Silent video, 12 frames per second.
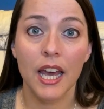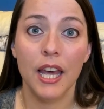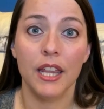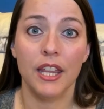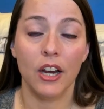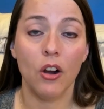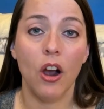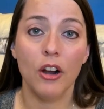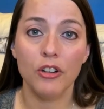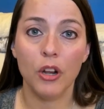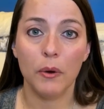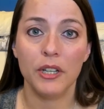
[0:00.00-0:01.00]
There are
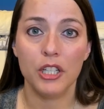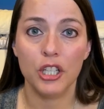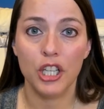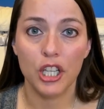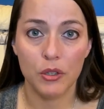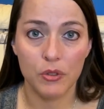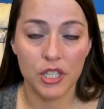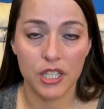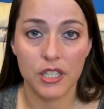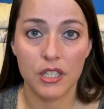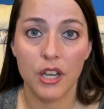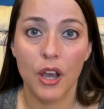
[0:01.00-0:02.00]
no
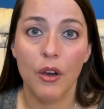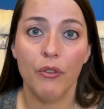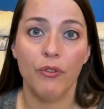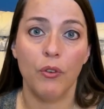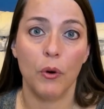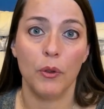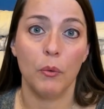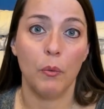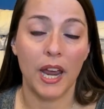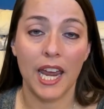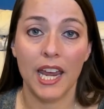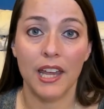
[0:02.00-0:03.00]
excuses for the
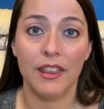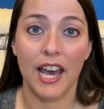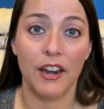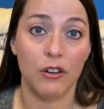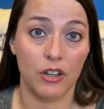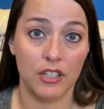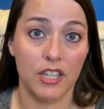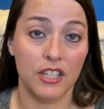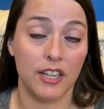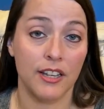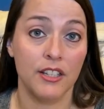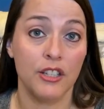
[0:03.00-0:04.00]
way that
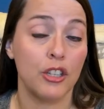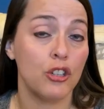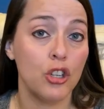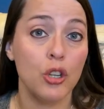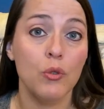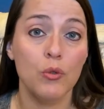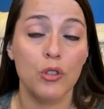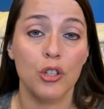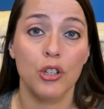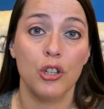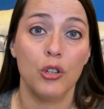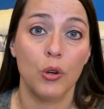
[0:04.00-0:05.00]
narcissists choose
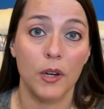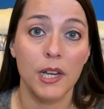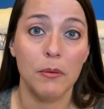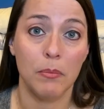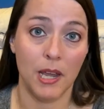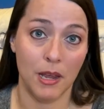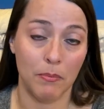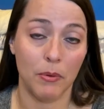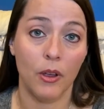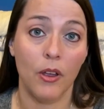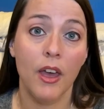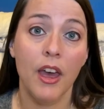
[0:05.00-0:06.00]
to treat
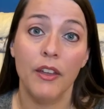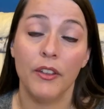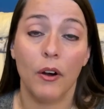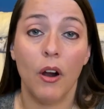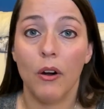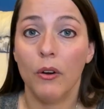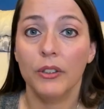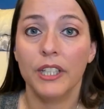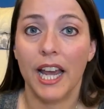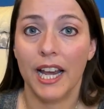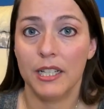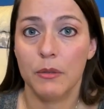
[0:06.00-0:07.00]
people. There are only
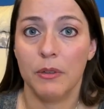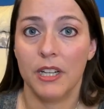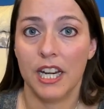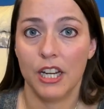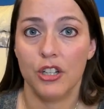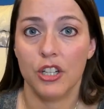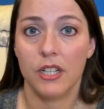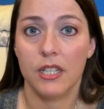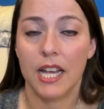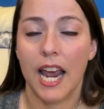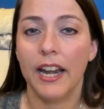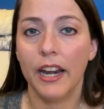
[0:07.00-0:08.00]
explanations.
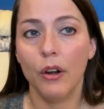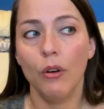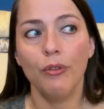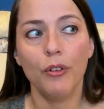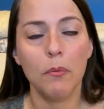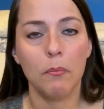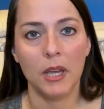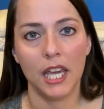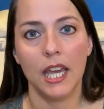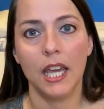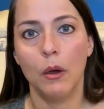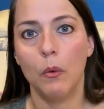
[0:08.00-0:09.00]
And I know for
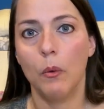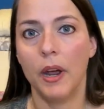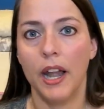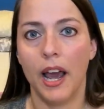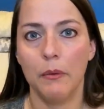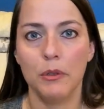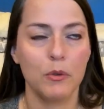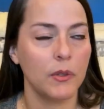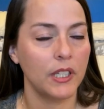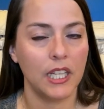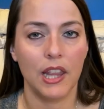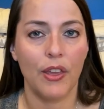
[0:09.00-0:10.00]
me, when I was
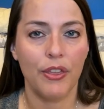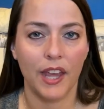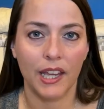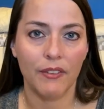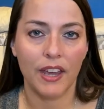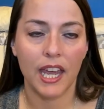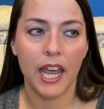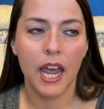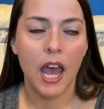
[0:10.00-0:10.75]
really in the thick of it,